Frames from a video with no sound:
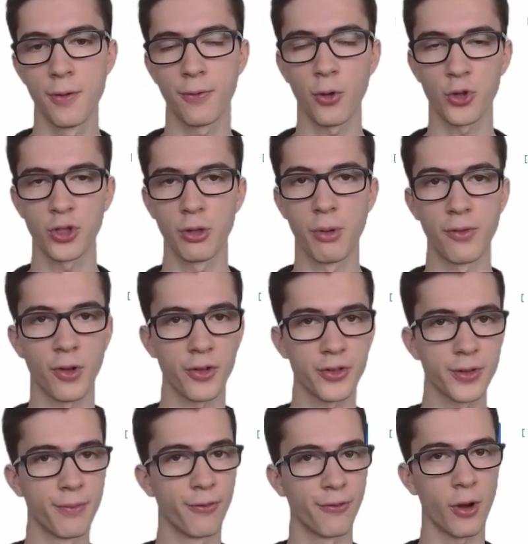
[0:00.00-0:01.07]
Fortunately, we've got
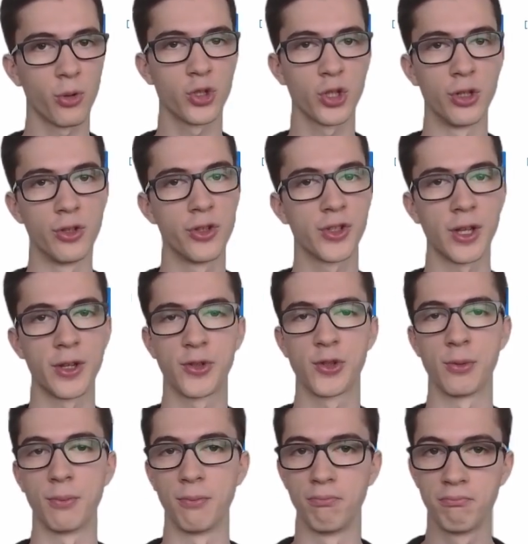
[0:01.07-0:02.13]
some functions and
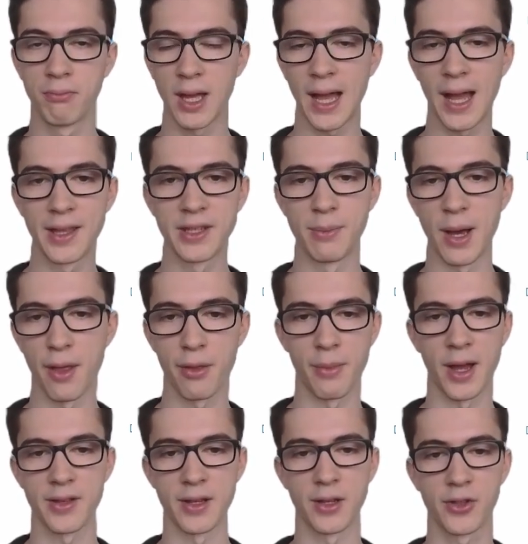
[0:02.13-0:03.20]
some handy
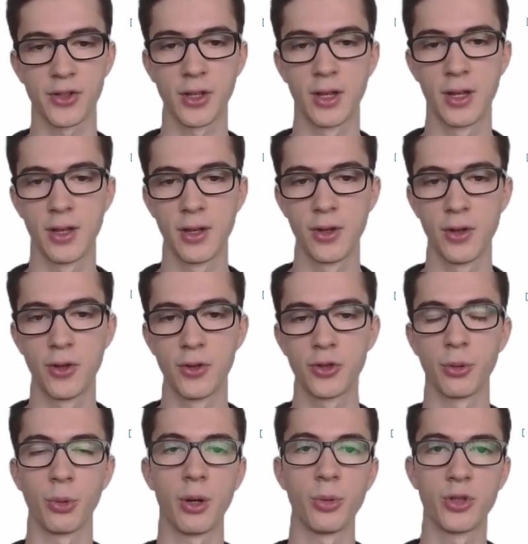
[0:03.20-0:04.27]
mathematics,
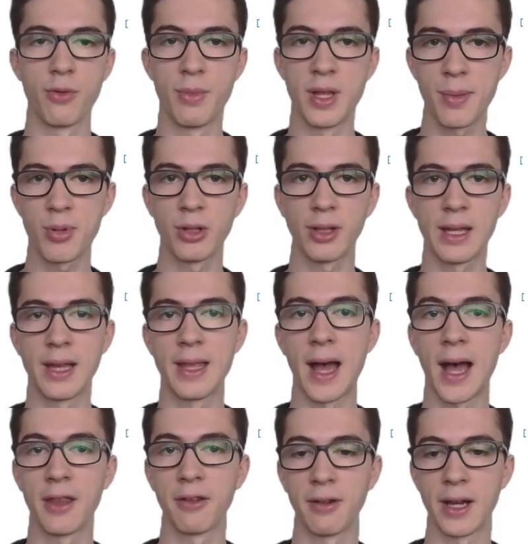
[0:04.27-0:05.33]
so we're able to manipulate and
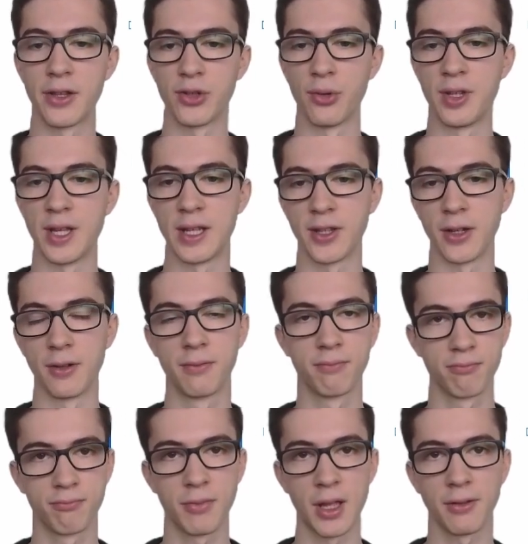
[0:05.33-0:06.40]
analyze our data
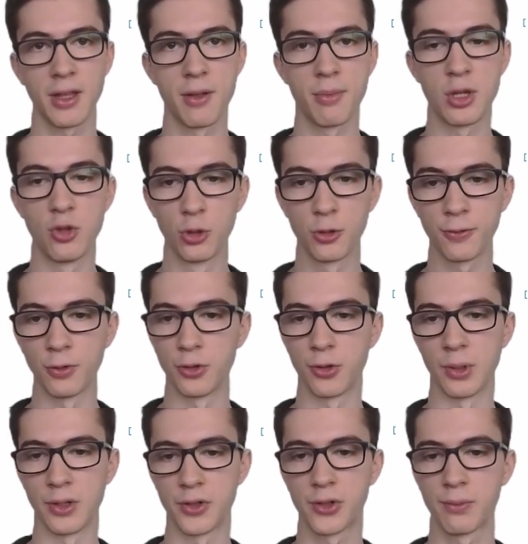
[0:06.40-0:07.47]
and let it be useful
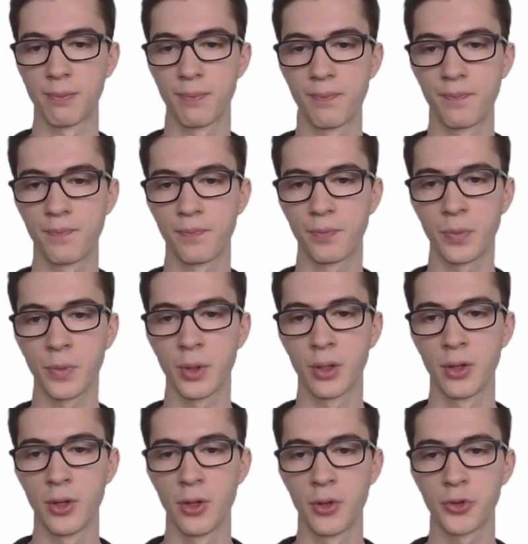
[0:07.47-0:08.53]
to us.
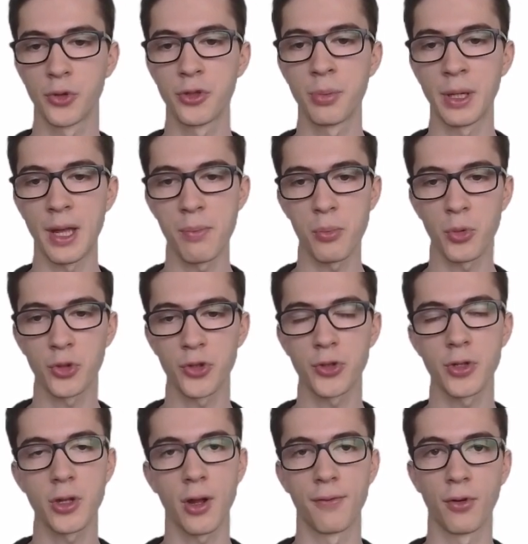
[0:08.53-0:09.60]
So to begin, we're just
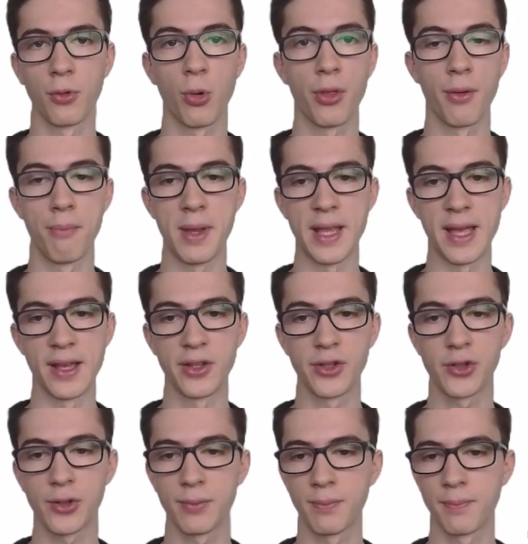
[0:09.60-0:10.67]
going to cover what the mean
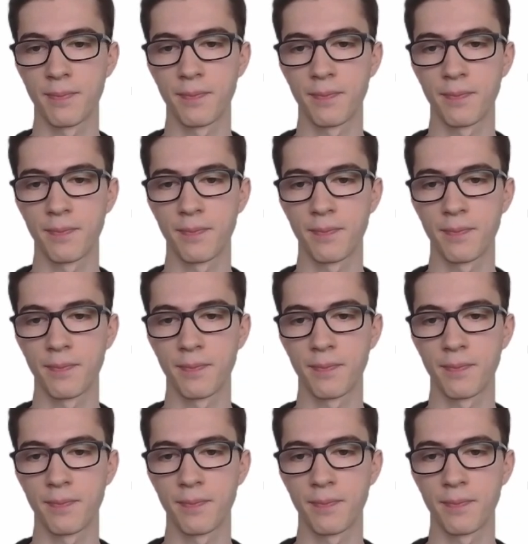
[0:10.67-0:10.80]
is.